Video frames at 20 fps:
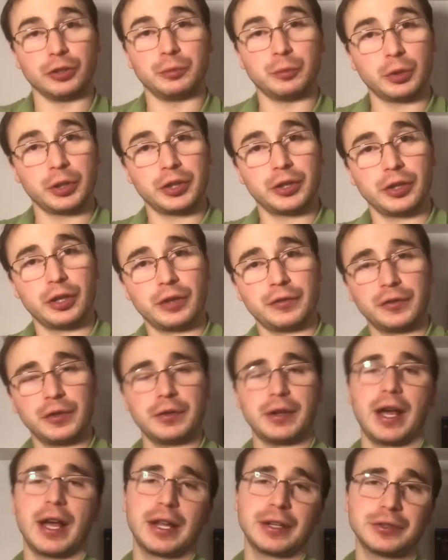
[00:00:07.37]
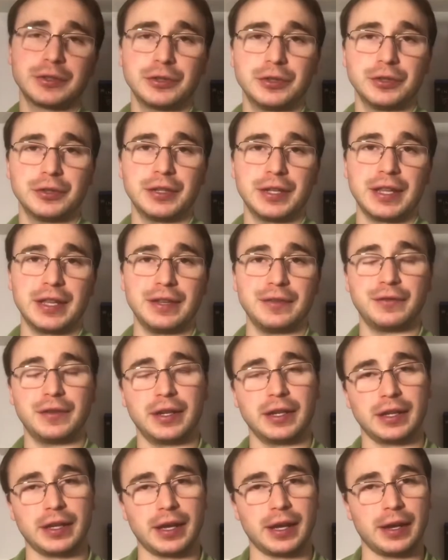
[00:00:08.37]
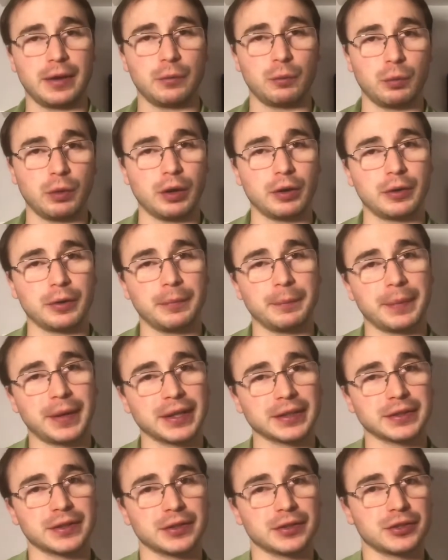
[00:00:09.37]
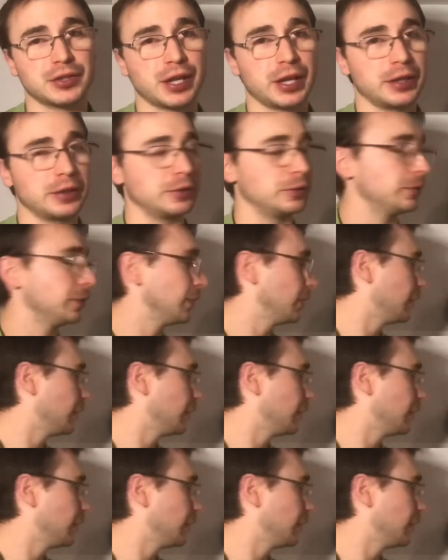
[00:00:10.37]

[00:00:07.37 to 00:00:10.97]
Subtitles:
morning, good afternoon, and good evening, and welcome back to the channel.